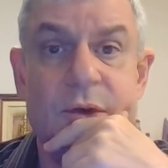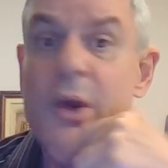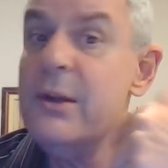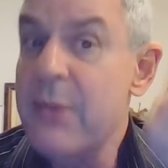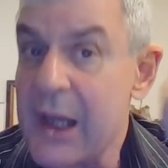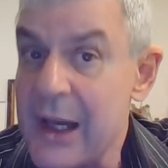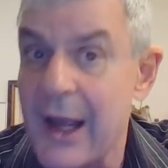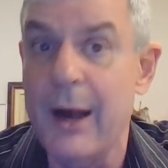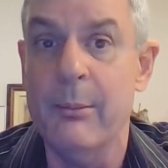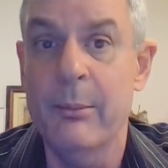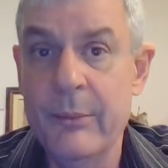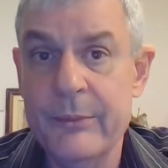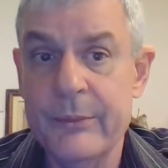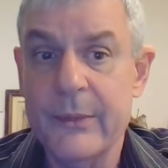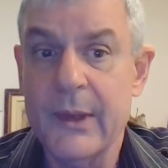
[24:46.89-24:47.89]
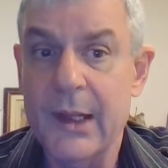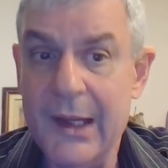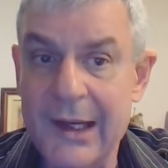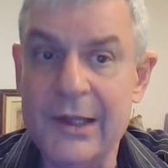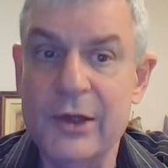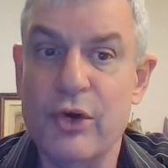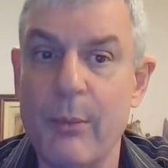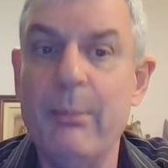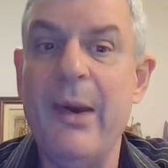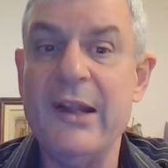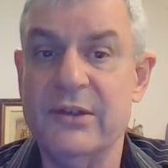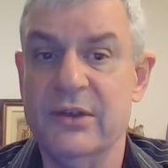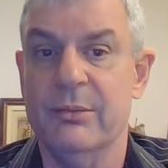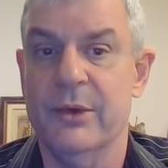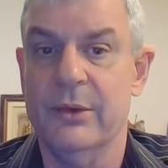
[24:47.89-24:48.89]
You have become
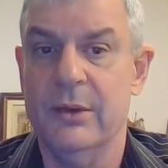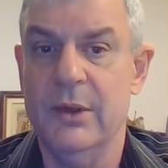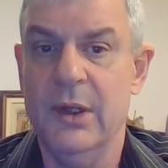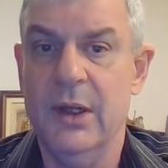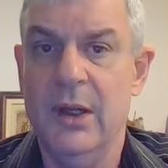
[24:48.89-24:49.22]
incompatible.